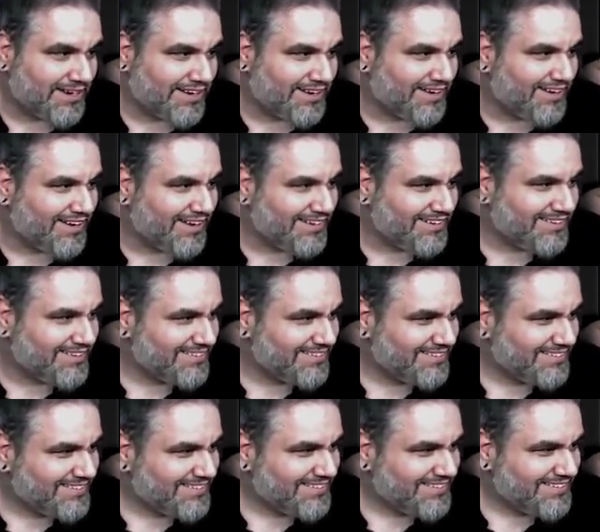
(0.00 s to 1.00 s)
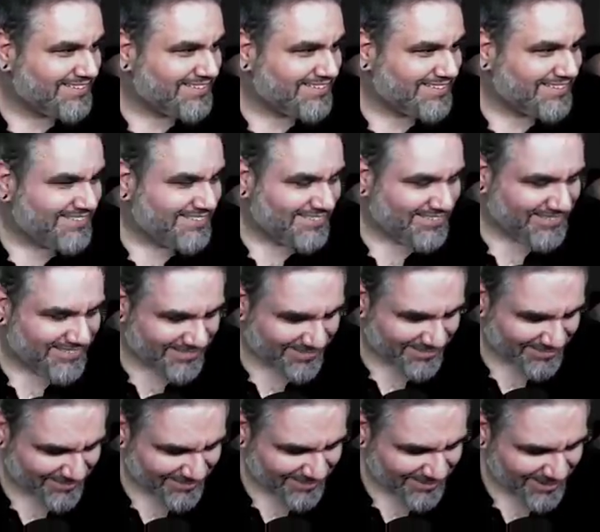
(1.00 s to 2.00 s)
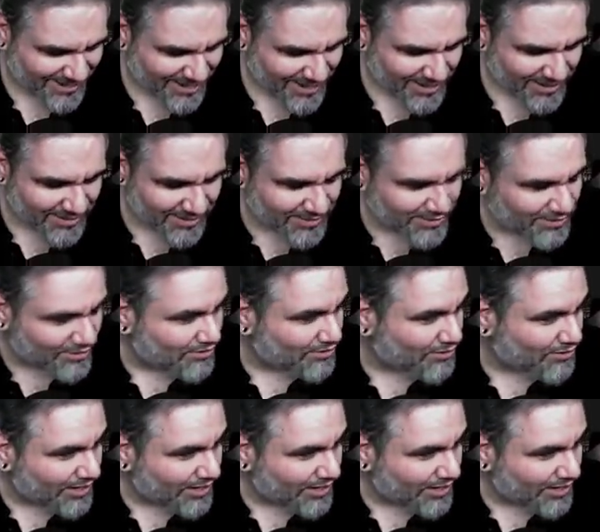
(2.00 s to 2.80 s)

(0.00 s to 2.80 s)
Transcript: God. To, to, you know, make us draw four